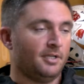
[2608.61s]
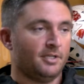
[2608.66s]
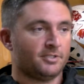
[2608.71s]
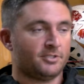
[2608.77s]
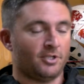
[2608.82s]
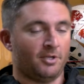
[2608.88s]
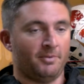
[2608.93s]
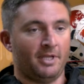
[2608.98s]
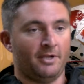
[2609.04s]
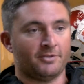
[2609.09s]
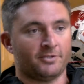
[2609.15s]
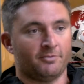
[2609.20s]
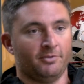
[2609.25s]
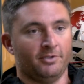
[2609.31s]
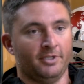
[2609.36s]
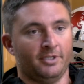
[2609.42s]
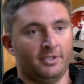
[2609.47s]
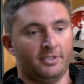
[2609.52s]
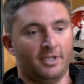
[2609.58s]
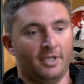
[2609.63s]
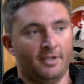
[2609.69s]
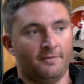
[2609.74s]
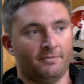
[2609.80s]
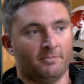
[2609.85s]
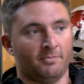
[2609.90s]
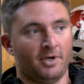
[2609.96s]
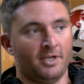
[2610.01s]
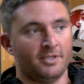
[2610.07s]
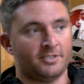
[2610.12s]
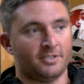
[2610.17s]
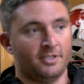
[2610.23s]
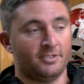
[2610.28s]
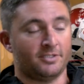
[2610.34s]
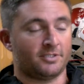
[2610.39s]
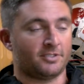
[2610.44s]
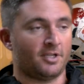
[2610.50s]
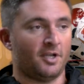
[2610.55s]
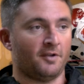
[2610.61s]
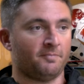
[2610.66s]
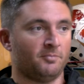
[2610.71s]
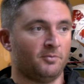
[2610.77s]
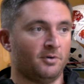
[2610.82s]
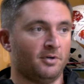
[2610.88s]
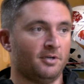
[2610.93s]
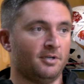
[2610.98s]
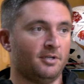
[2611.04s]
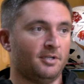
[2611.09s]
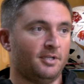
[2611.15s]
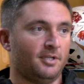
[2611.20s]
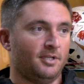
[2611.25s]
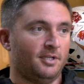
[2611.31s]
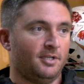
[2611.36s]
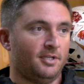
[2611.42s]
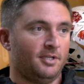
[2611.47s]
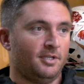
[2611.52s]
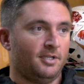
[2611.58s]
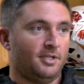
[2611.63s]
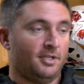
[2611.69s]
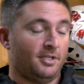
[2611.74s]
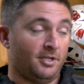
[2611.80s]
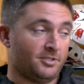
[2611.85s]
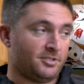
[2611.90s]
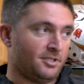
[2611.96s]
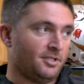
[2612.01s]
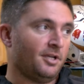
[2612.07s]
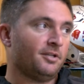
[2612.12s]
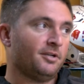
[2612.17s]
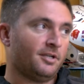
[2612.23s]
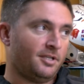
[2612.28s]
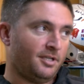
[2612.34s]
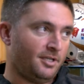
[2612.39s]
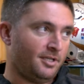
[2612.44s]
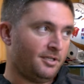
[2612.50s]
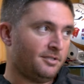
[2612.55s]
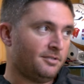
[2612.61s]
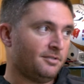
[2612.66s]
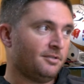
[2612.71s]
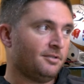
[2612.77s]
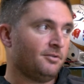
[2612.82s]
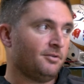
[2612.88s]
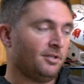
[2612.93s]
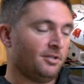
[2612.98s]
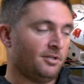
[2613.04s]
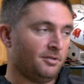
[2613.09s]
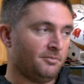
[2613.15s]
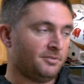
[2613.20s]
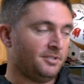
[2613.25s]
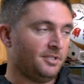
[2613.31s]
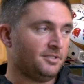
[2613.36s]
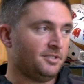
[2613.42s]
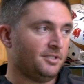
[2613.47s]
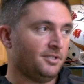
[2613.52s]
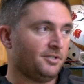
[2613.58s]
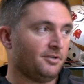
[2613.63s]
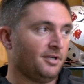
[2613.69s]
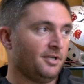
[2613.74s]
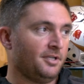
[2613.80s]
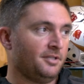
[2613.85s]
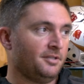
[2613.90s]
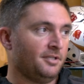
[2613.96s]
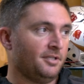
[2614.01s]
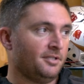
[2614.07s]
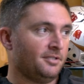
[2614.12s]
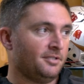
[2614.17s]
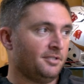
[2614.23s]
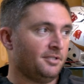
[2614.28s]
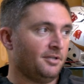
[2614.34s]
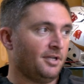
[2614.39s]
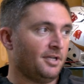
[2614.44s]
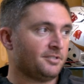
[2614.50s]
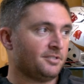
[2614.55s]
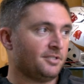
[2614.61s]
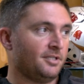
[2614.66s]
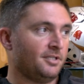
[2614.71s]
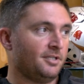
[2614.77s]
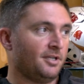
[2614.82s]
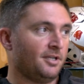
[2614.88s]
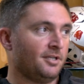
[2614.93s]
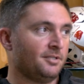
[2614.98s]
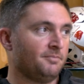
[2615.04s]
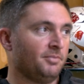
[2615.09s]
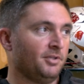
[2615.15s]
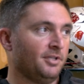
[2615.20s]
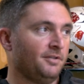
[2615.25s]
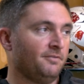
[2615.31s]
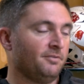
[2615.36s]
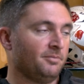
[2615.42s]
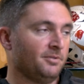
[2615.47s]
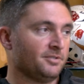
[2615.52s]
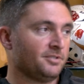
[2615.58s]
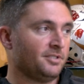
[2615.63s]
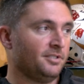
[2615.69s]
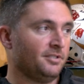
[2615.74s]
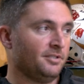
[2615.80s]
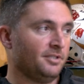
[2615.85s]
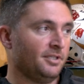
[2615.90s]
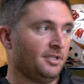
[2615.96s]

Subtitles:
So, that was a really good game for Bryson. He's a sophomore. There's another kid, along with DC Crane, that has an unbelievable ceiling,